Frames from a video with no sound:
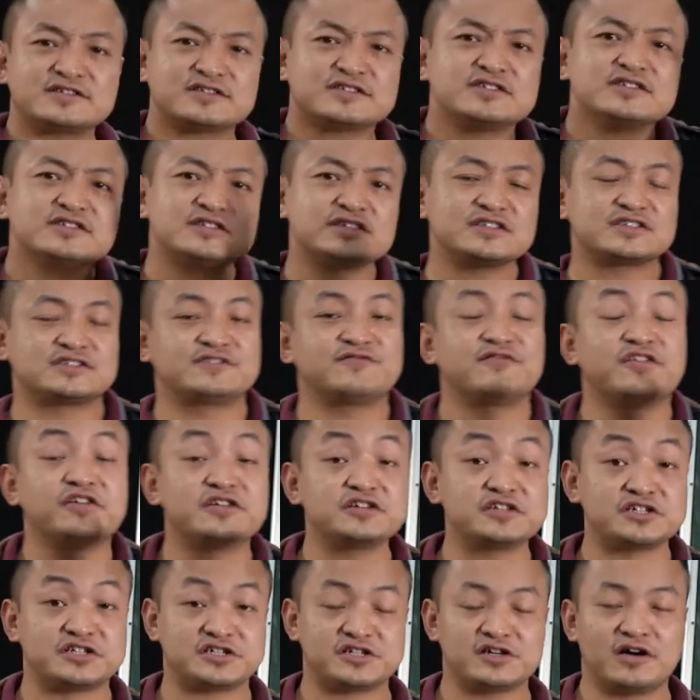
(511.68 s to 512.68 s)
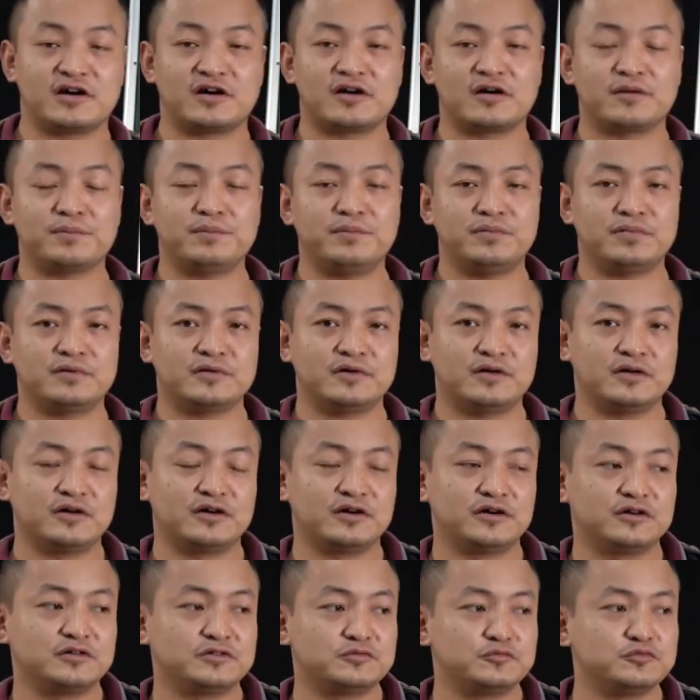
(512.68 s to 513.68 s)
since it's very sharp,
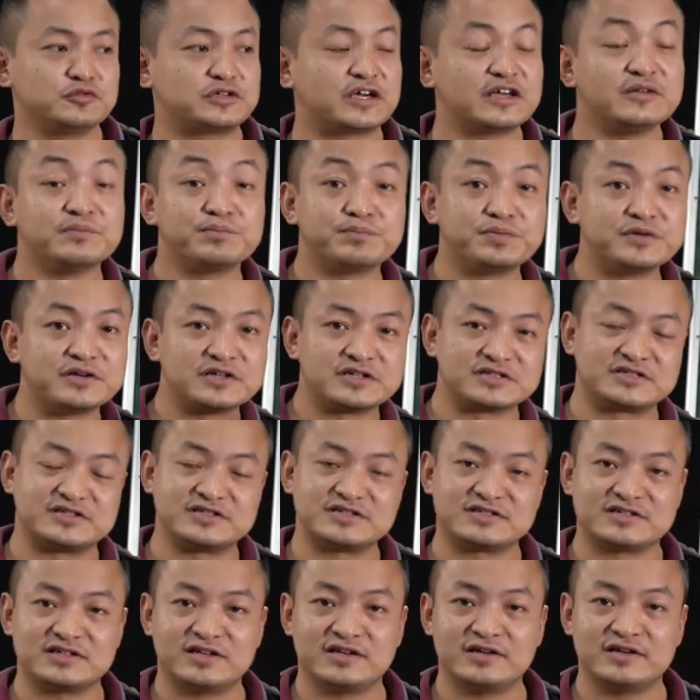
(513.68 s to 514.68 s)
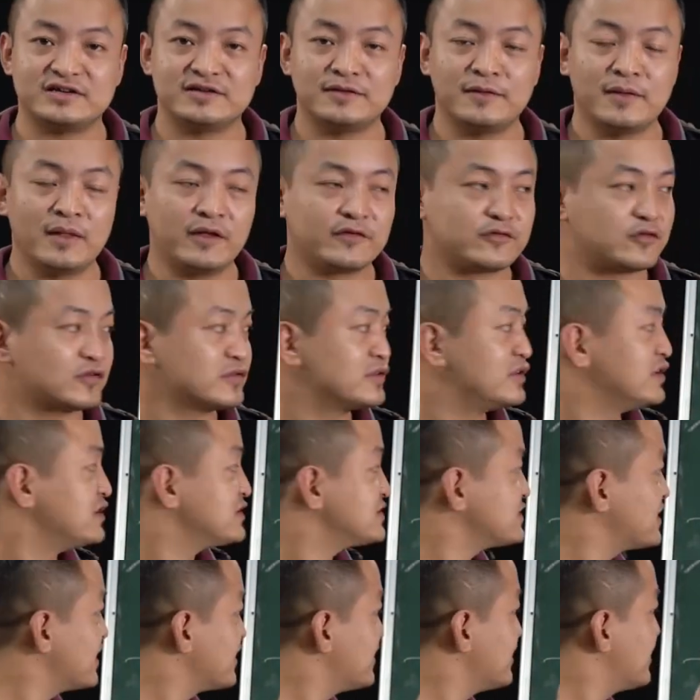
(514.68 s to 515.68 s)
we can pierce easily. So this
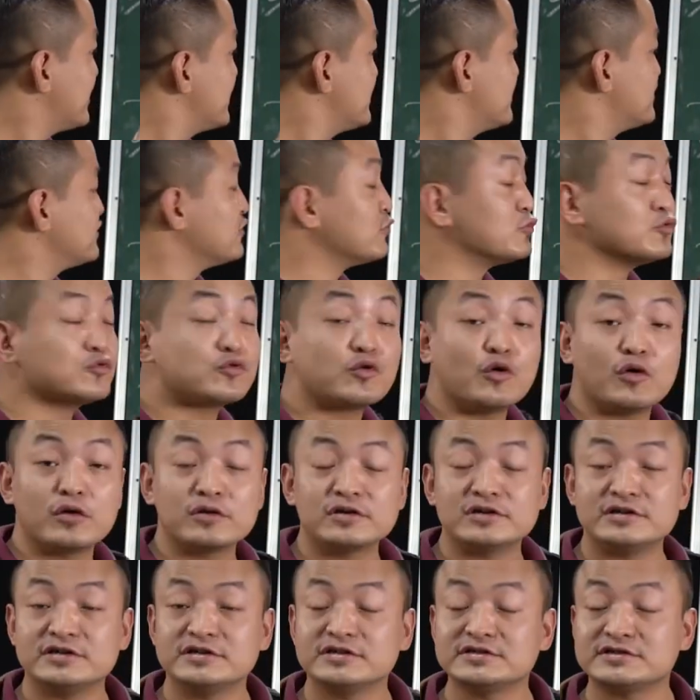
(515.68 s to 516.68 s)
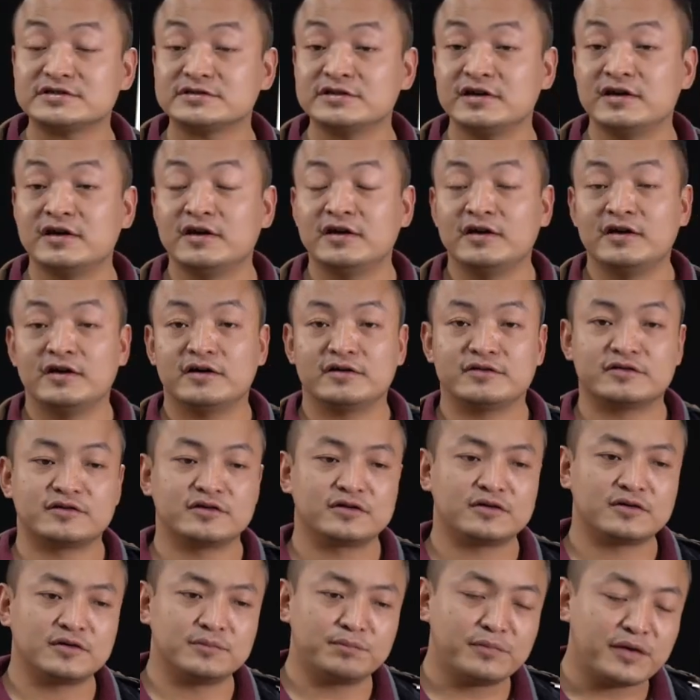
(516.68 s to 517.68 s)
canine, the role is,
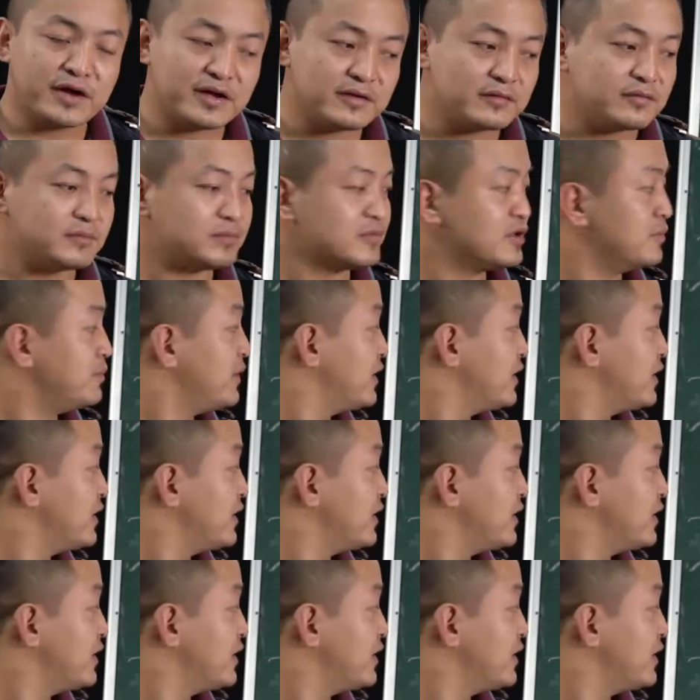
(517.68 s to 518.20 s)
the